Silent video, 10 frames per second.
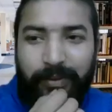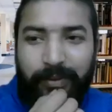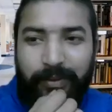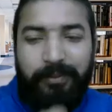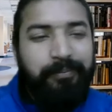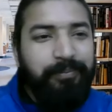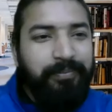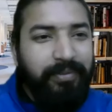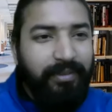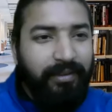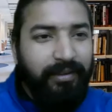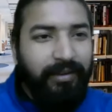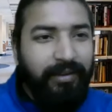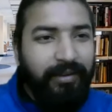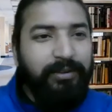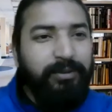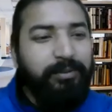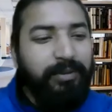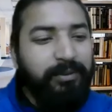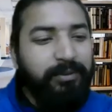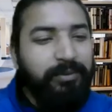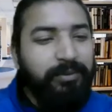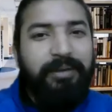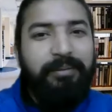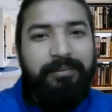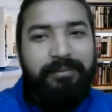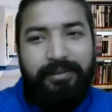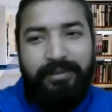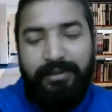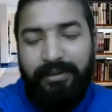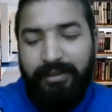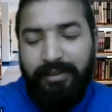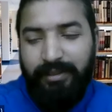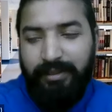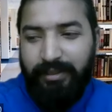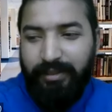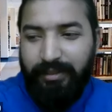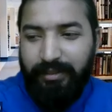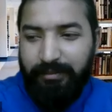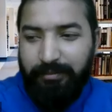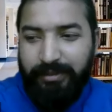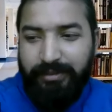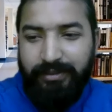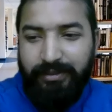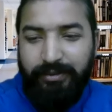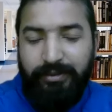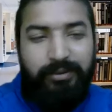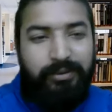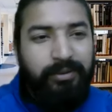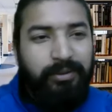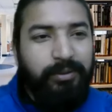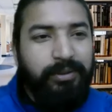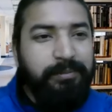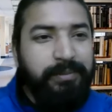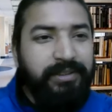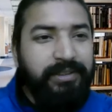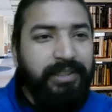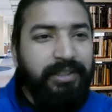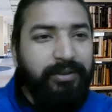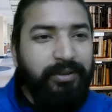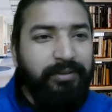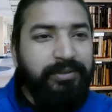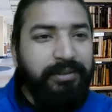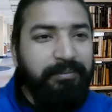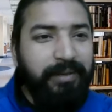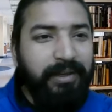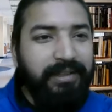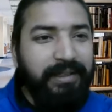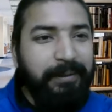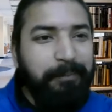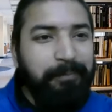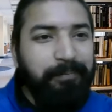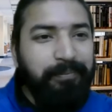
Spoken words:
ago, I don't want to name a person who is president of some party,